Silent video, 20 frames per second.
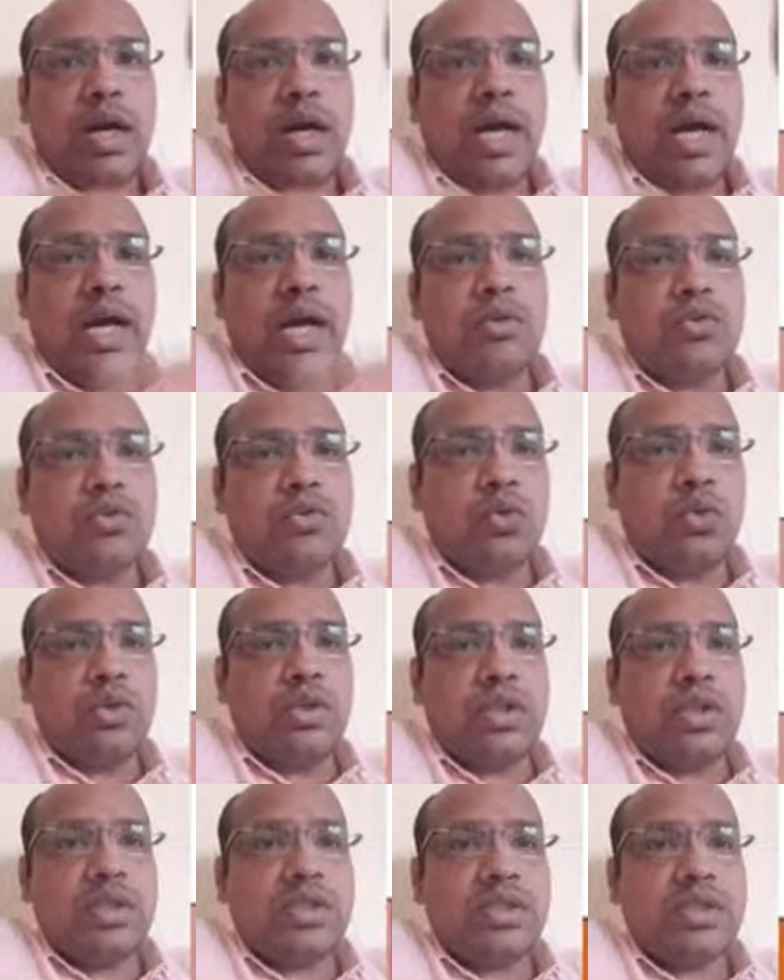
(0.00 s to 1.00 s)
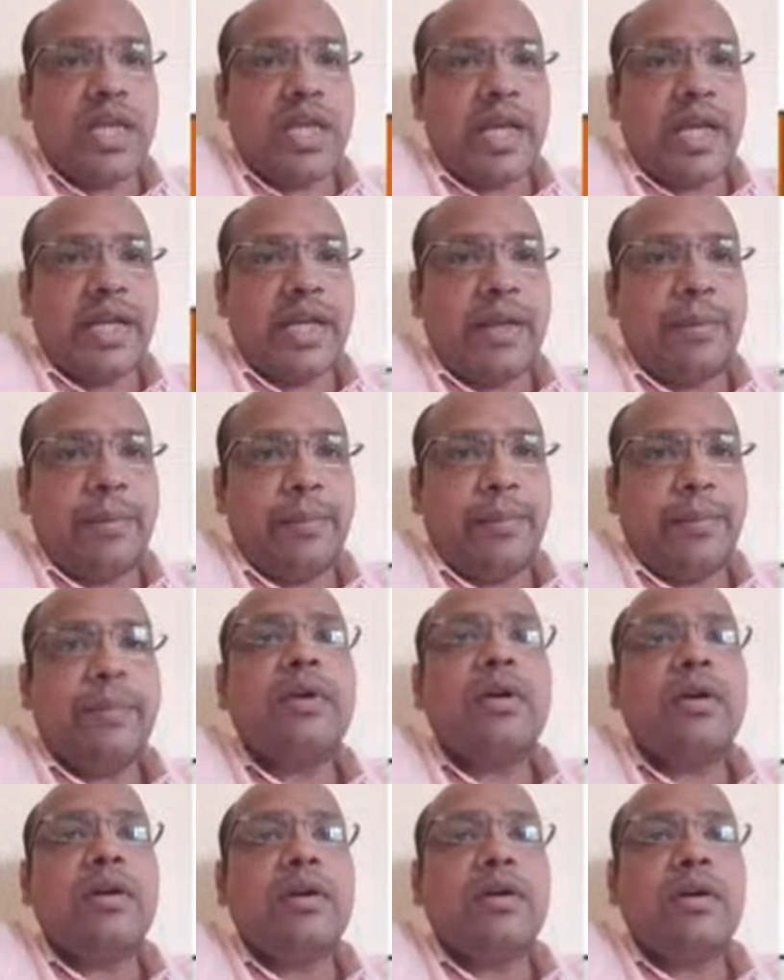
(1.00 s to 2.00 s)
I have shown this diagram
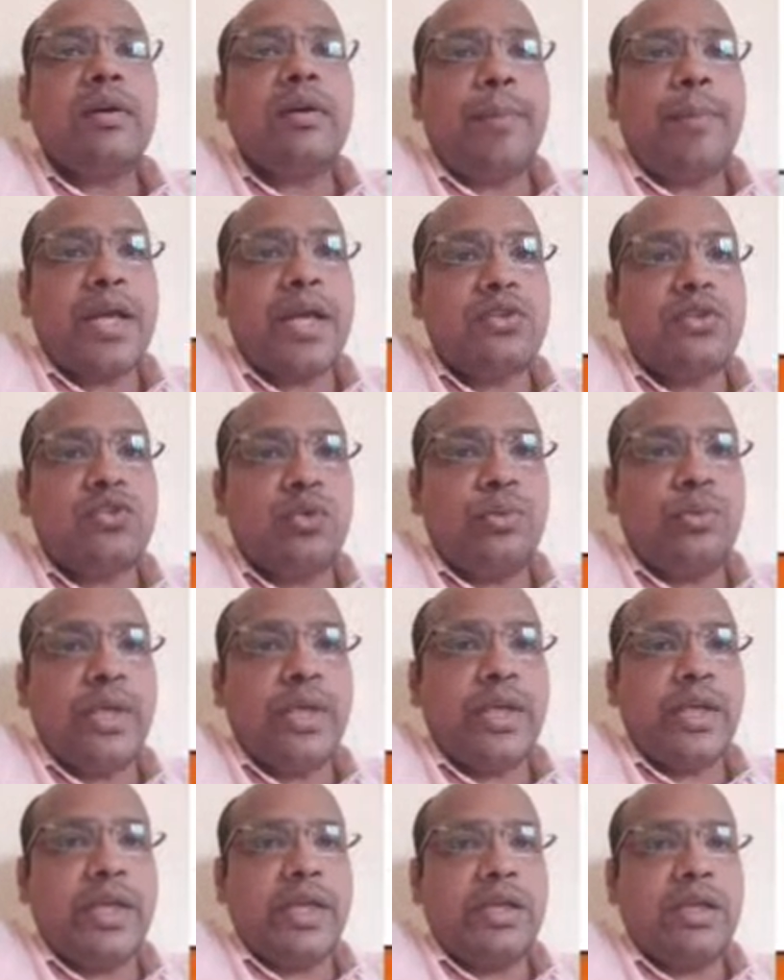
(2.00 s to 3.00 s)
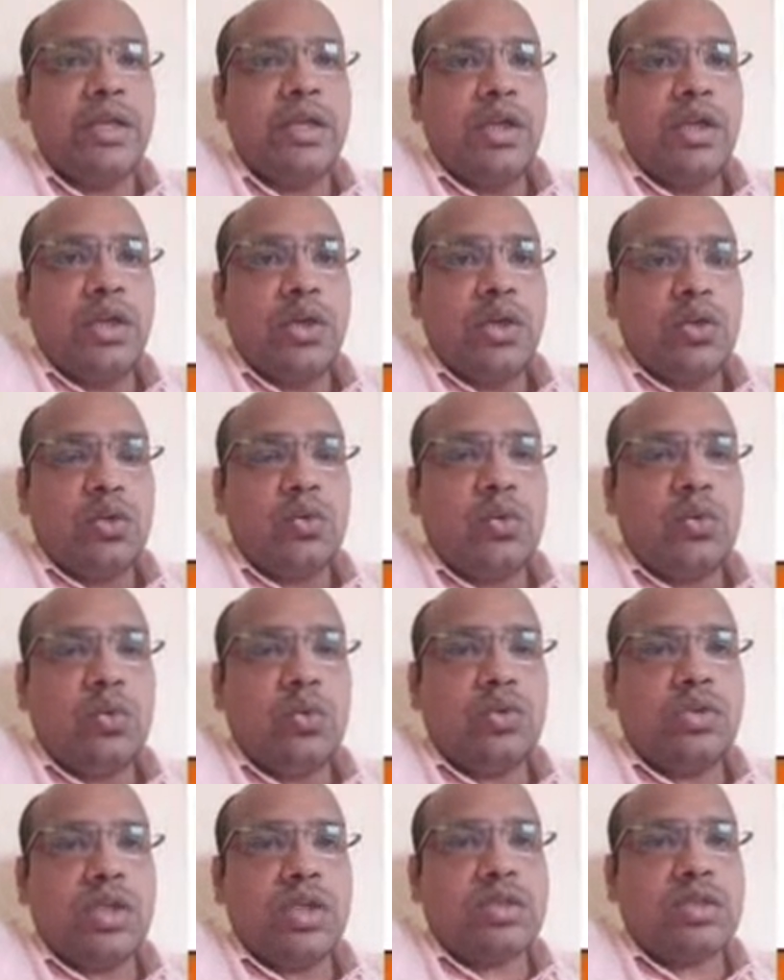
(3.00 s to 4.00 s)
by zooming it
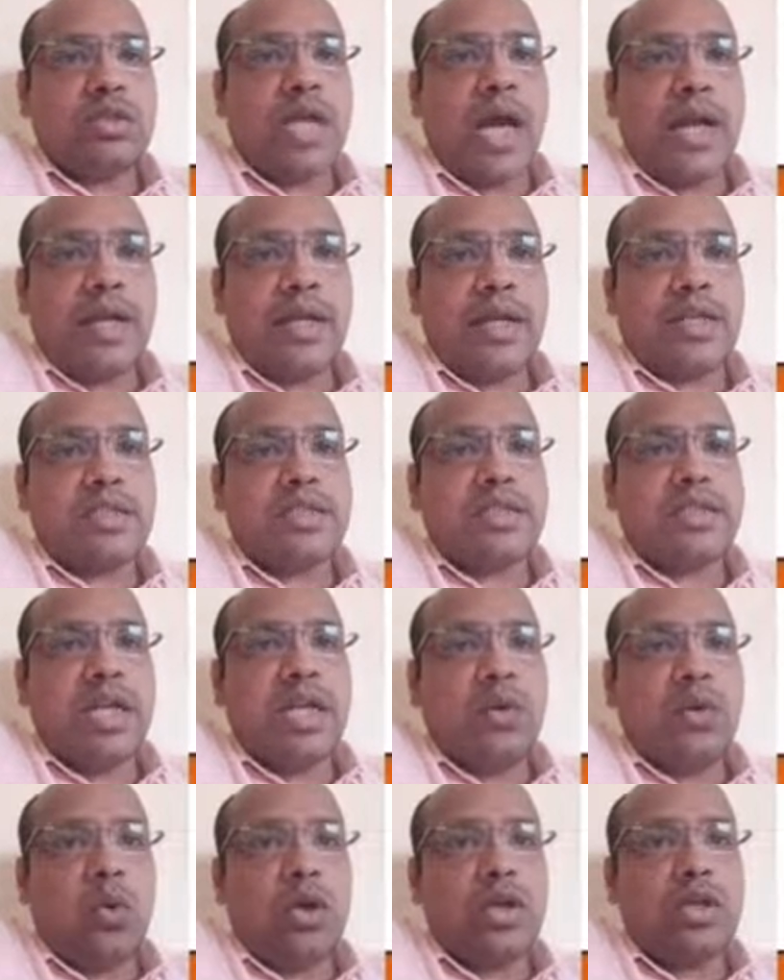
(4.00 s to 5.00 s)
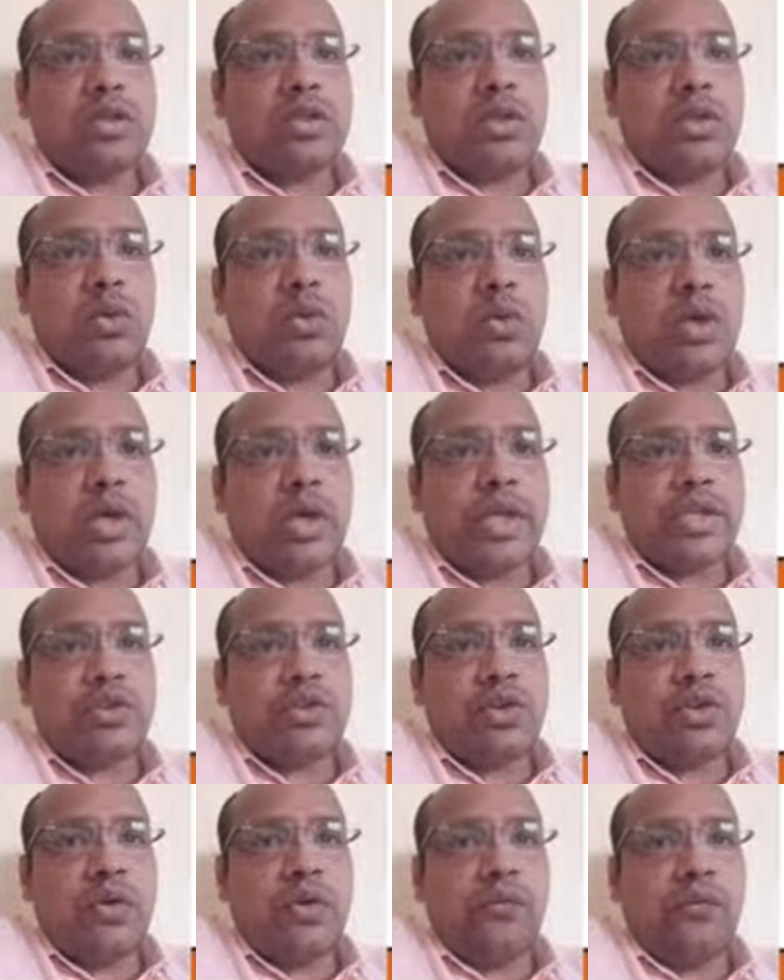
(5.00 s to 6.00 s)
to just understand what is the
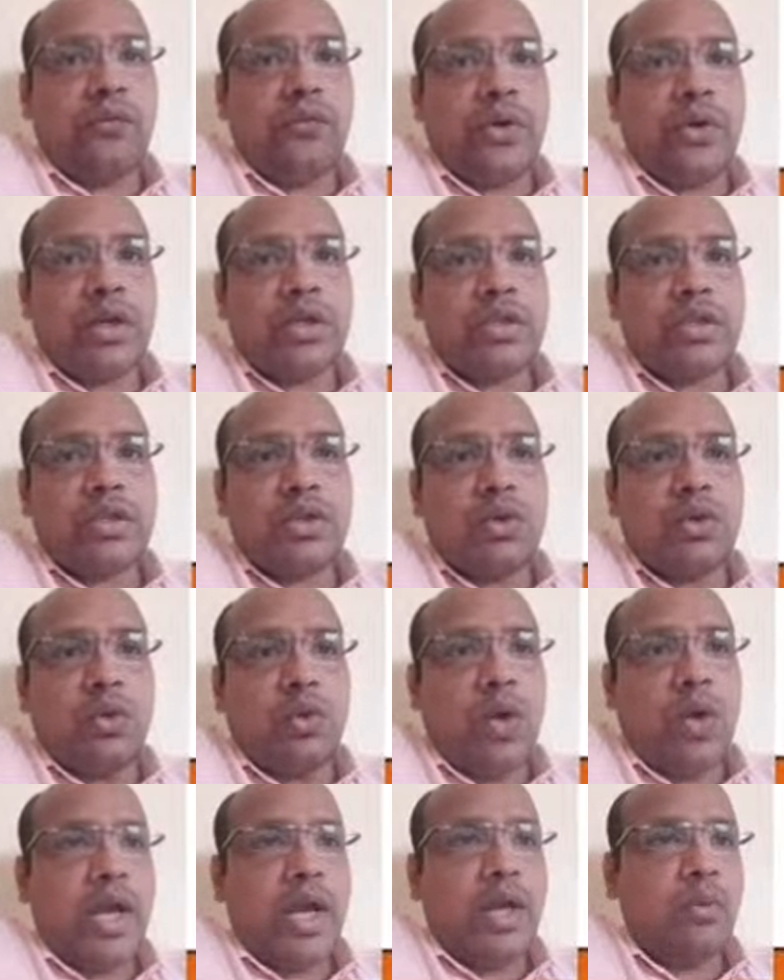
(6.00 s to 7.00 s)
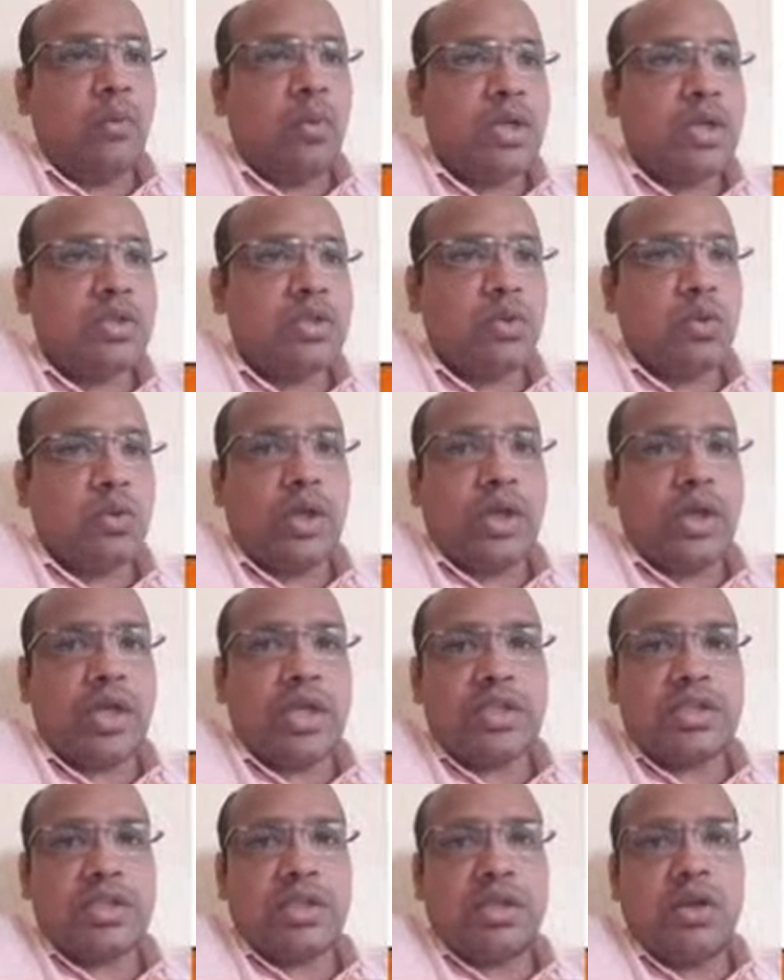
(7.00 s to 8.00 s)
location of work 0 and what is
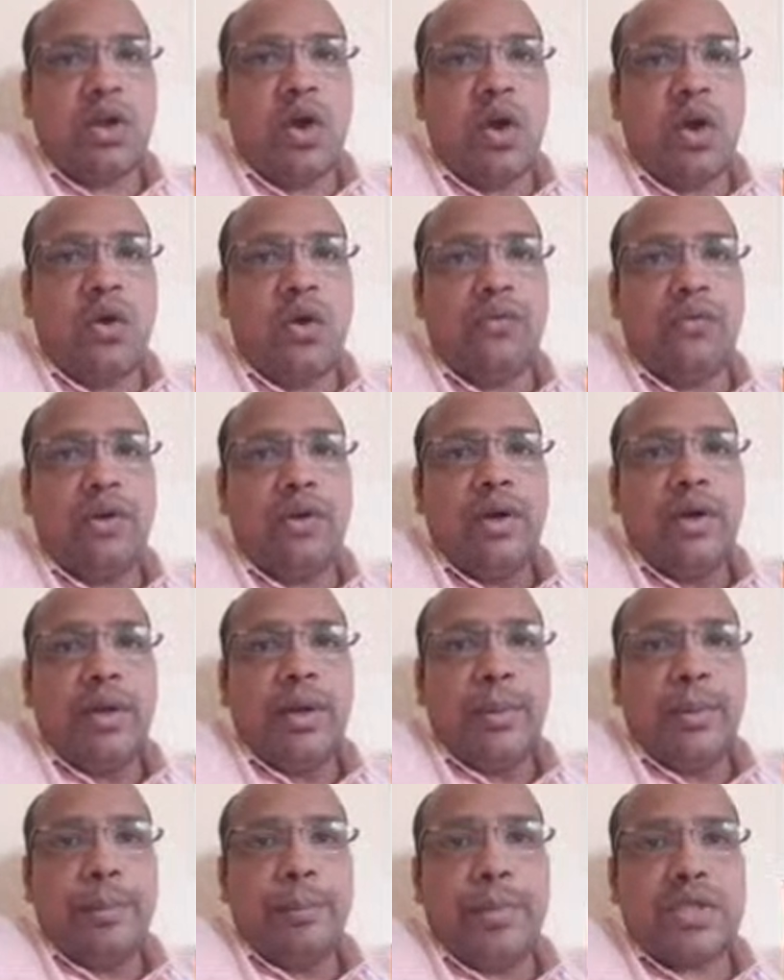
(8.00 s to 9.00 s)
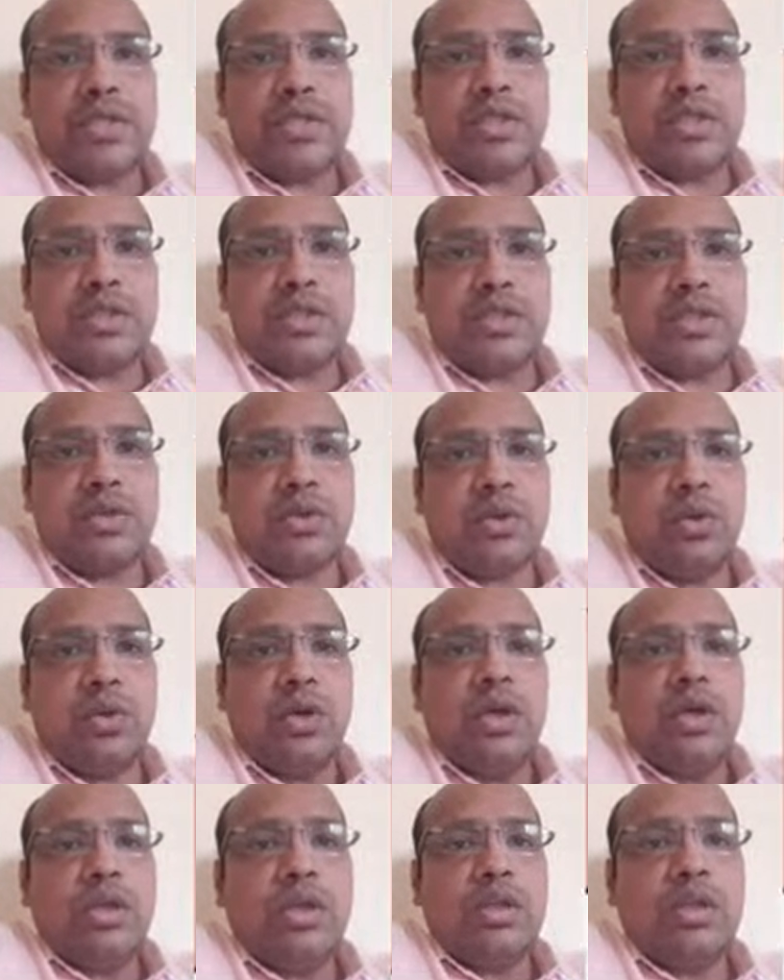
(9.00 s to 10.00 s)
location of machine 0.